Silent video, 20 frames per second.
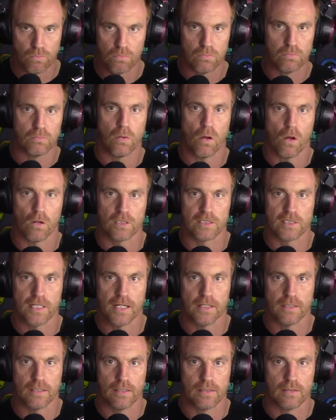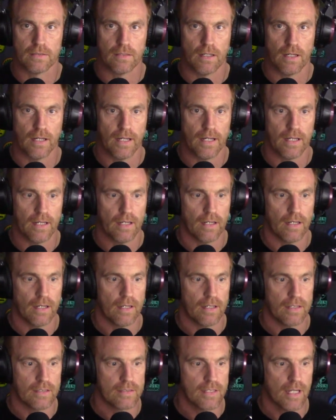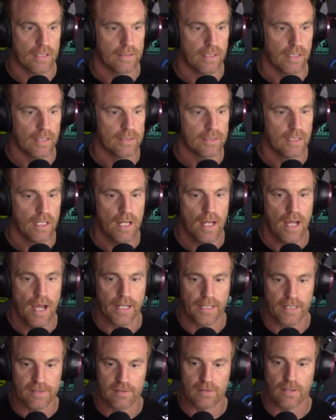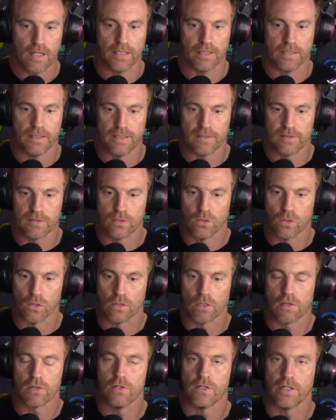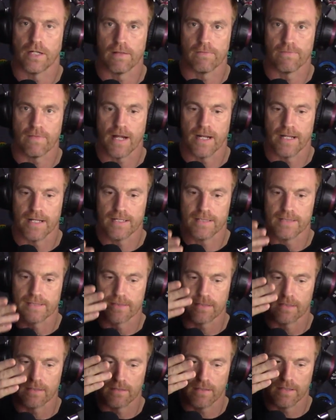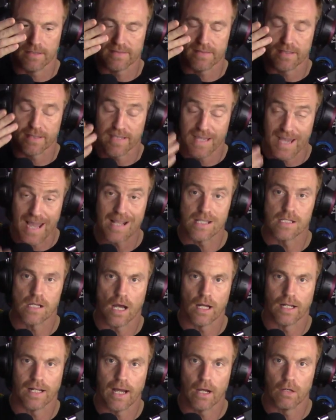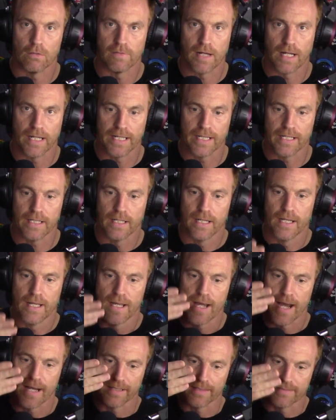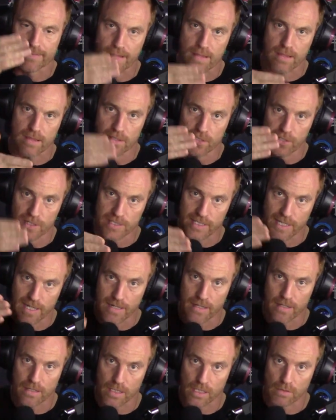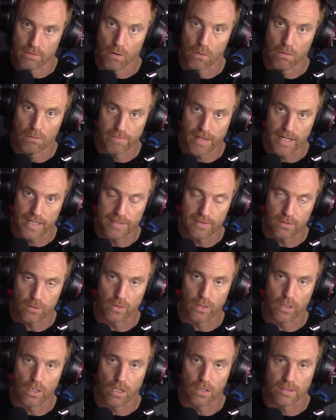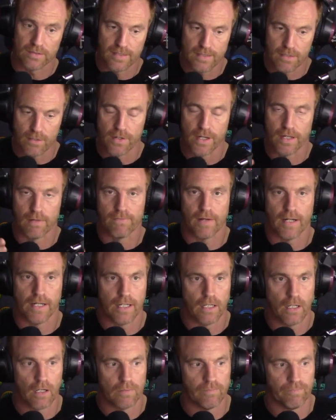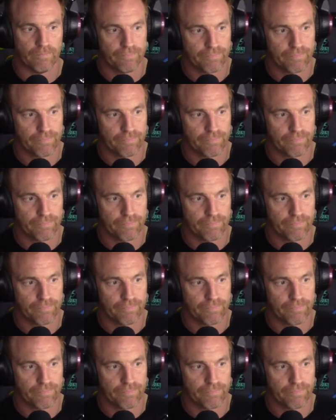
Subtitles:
bog standard tactics. And it's called the 13th Valley because it's the Keitalau Valley, and it's the 13th in a row of valleys going along. It's the 13th Valley along.